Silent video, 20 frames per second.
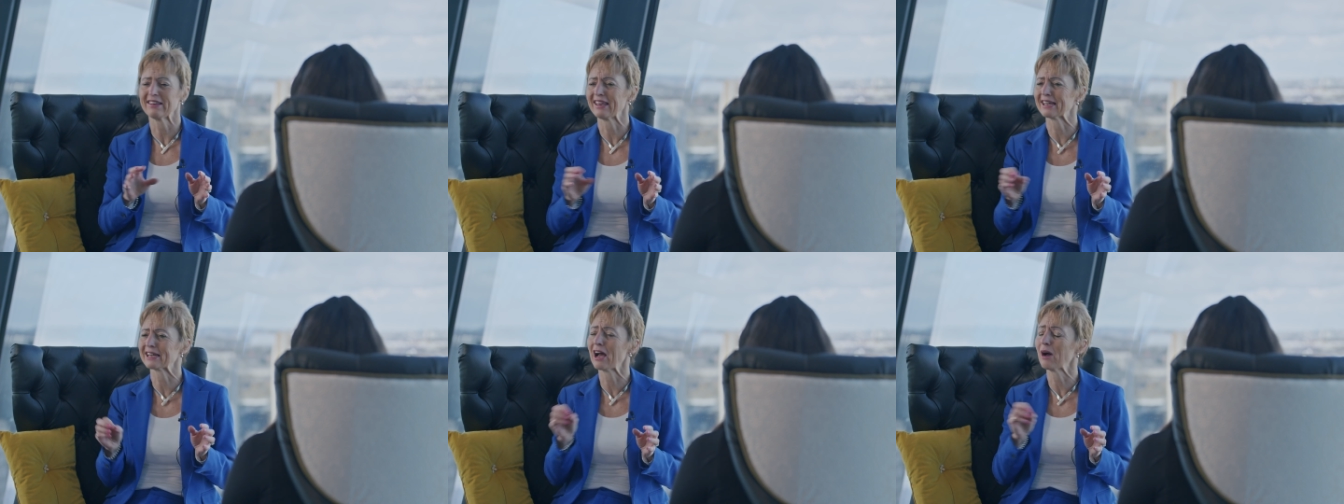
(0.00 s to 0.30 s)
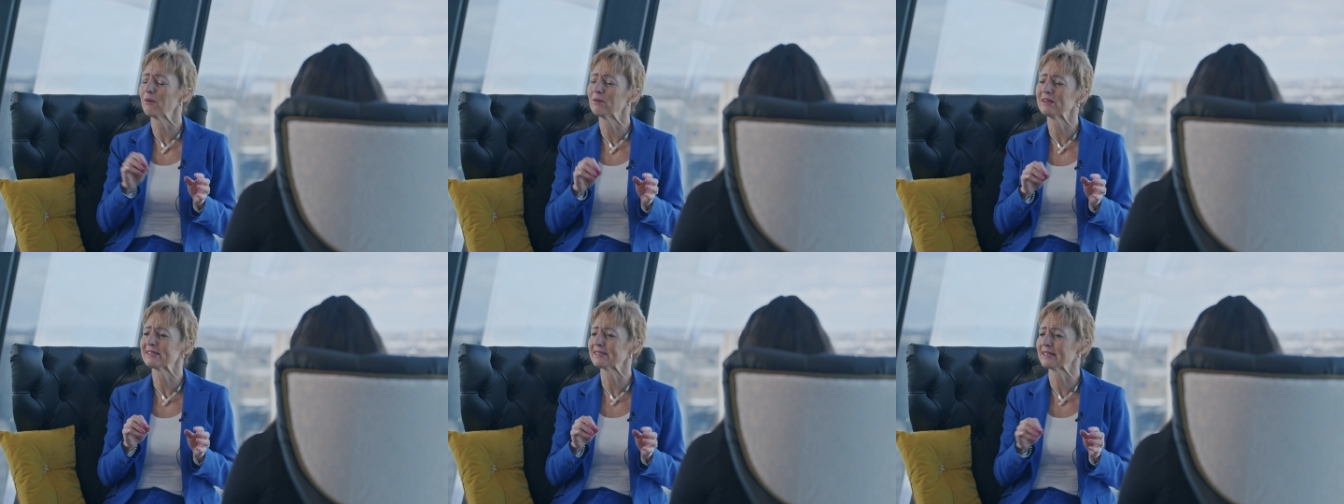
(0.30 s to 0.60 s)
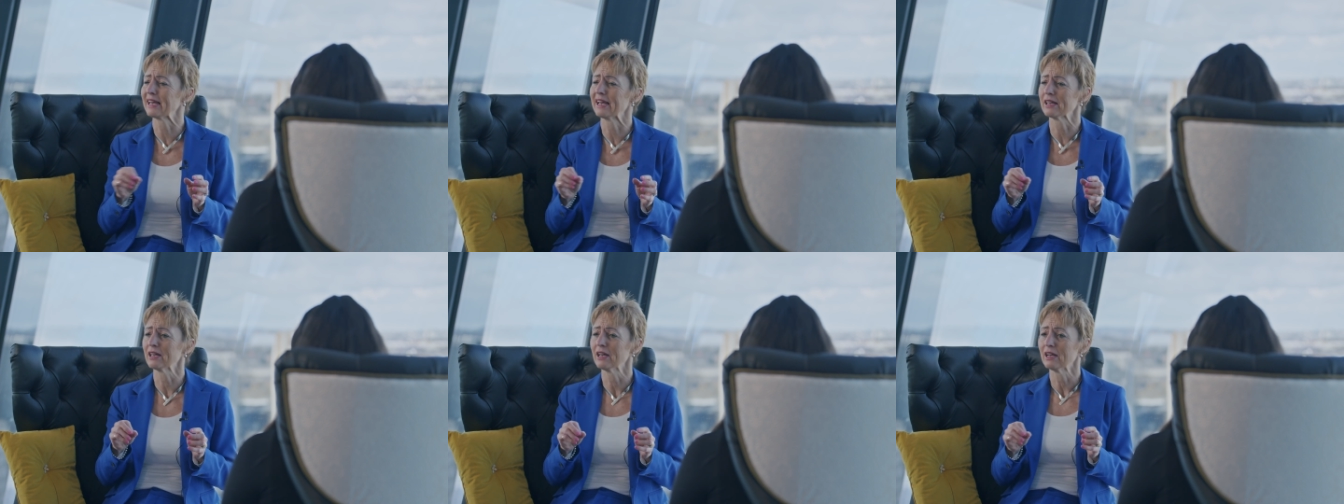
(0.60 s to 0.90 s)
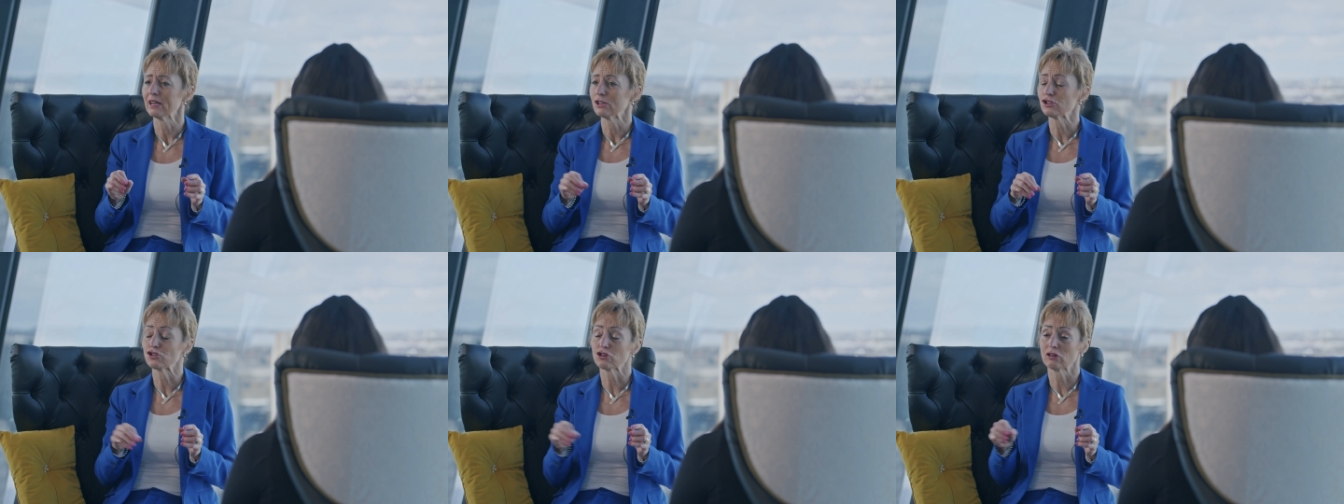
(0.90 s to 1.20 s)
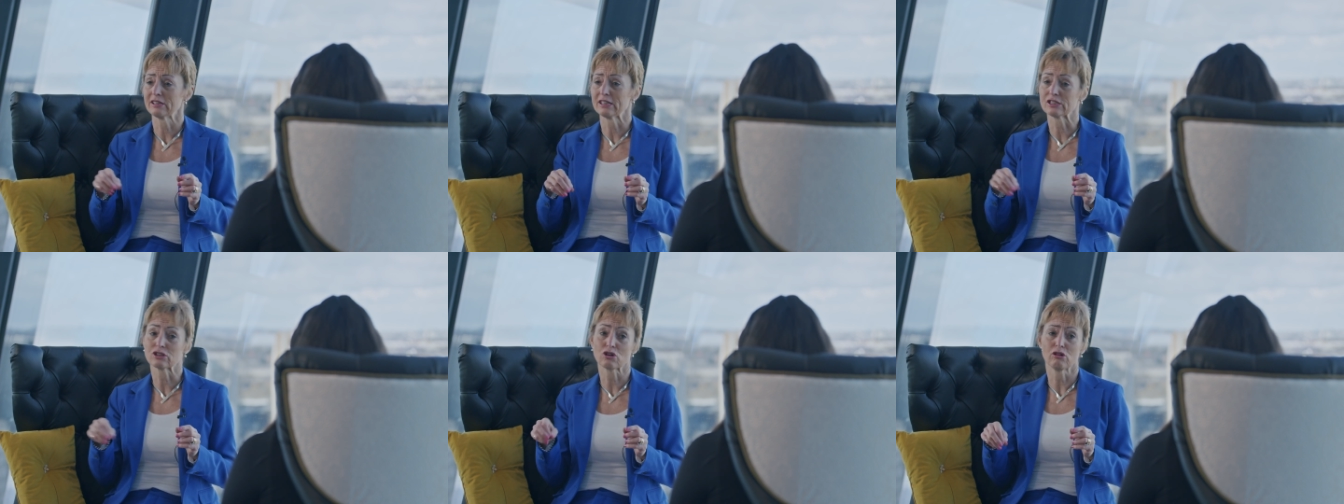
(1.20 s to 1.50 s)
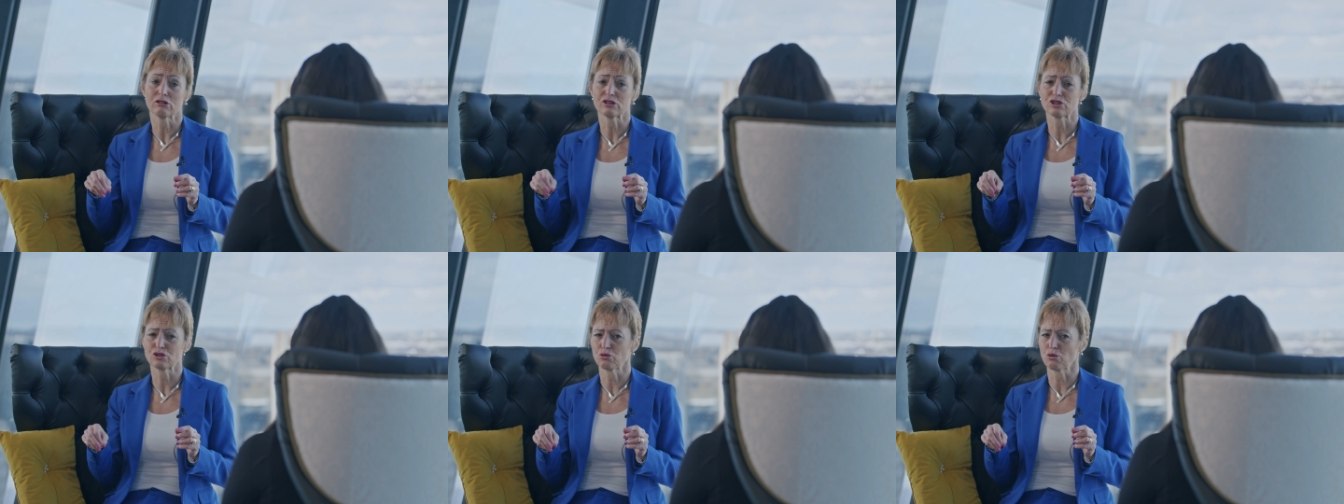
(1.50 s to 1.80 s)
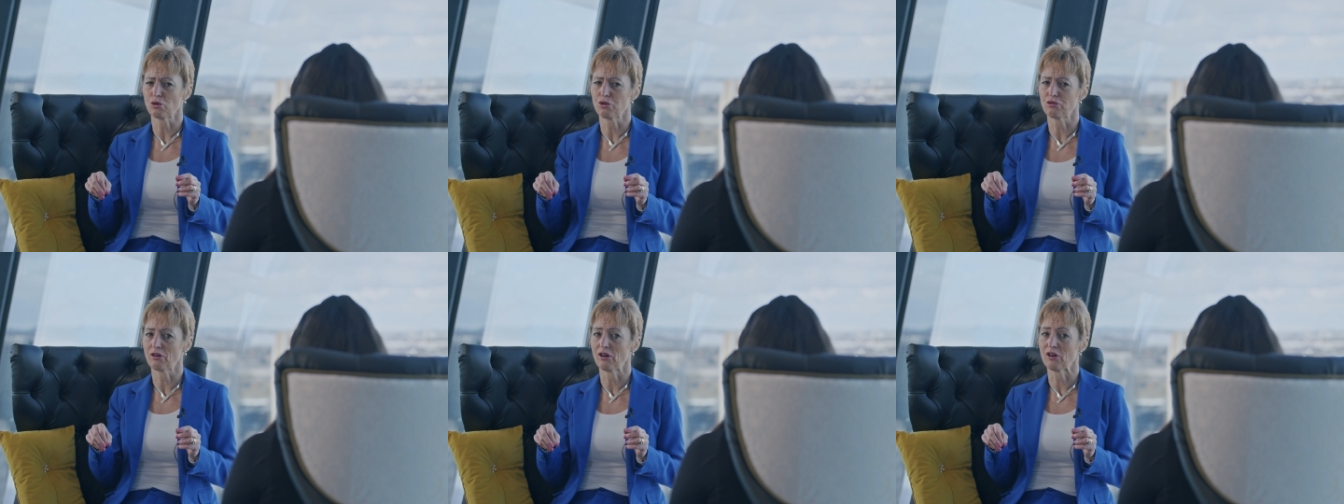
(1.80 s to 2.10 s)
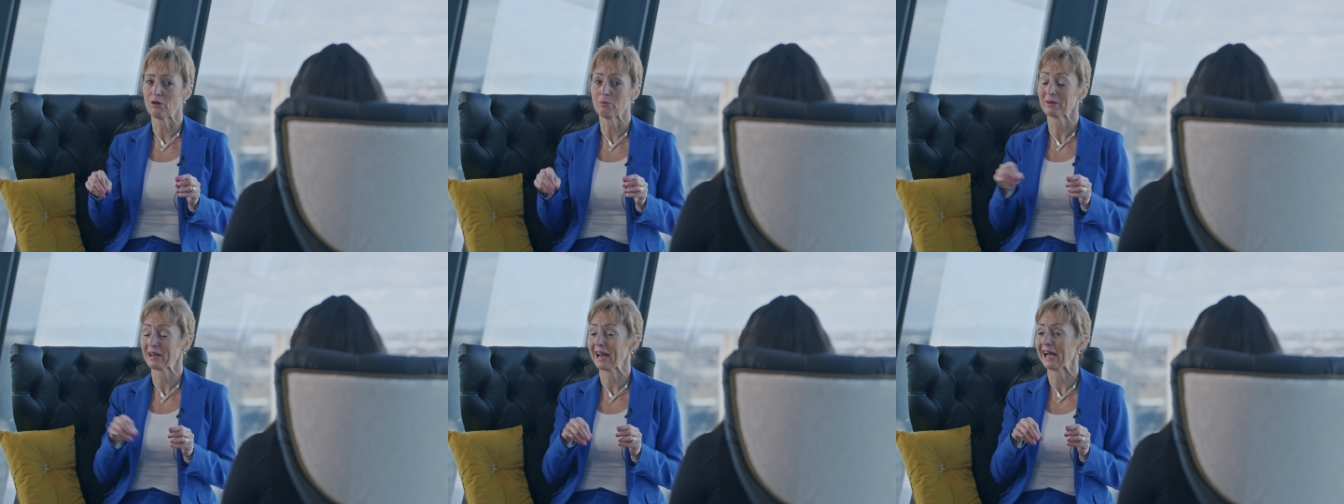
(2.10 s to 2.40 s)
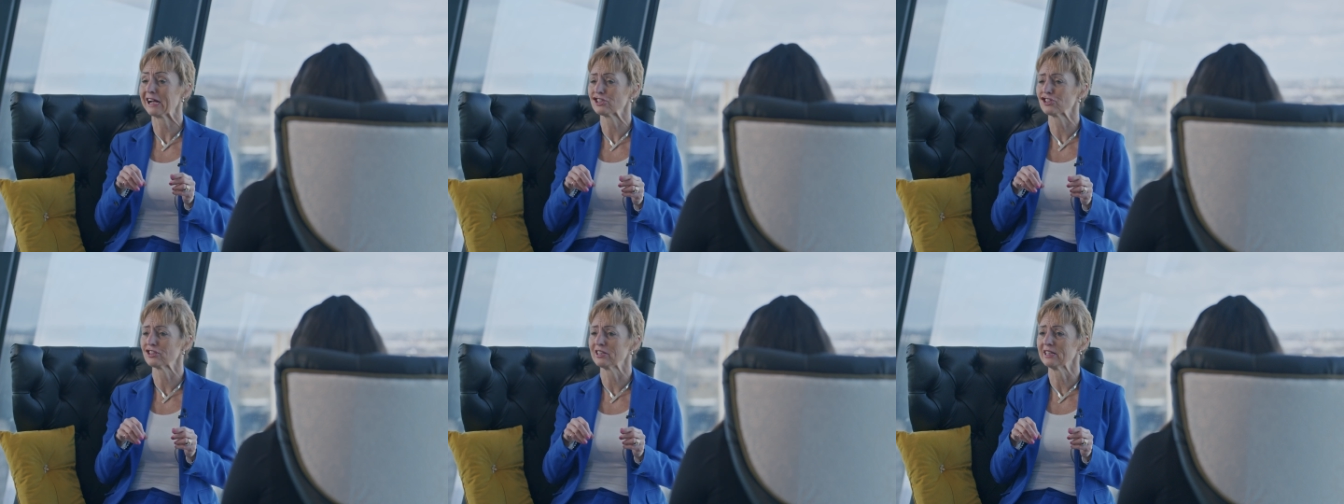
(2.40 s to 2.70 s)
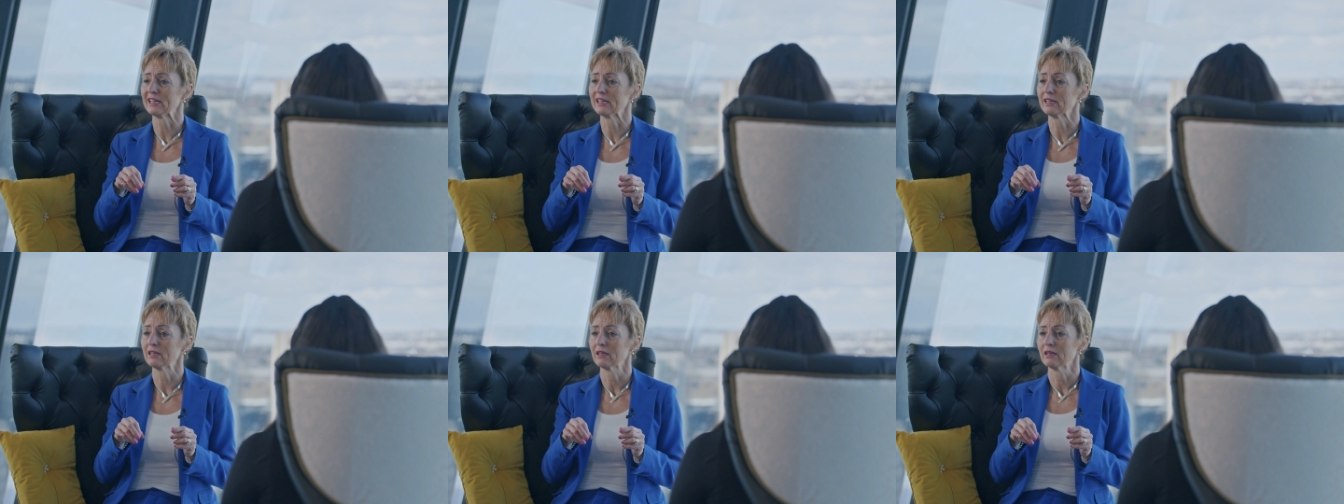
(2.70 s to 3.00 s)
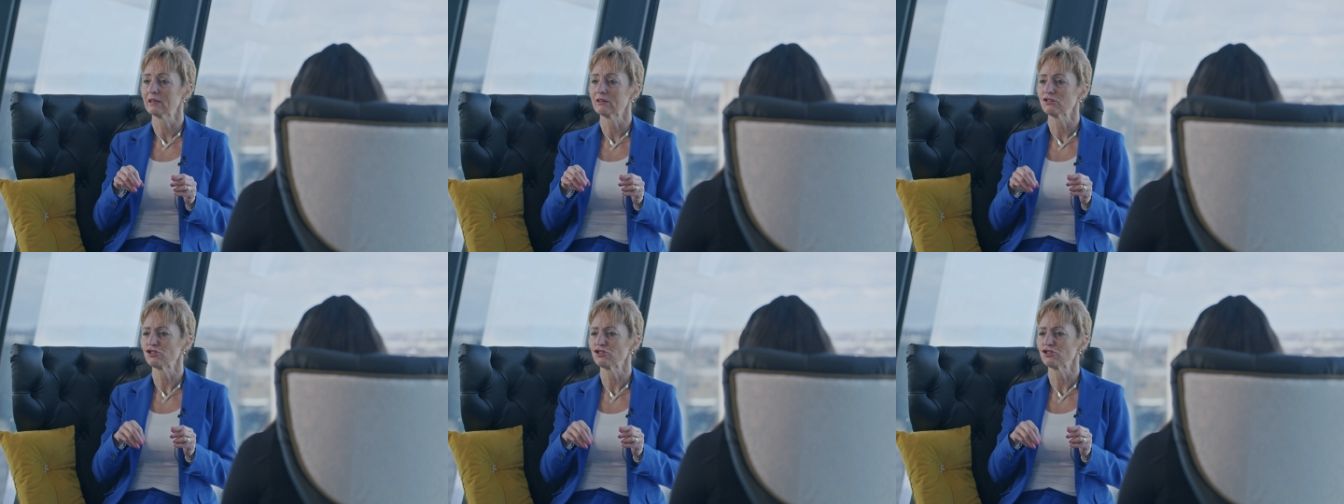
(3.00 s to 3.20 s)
They come in and say, Johnny's got a sore throat, but actually,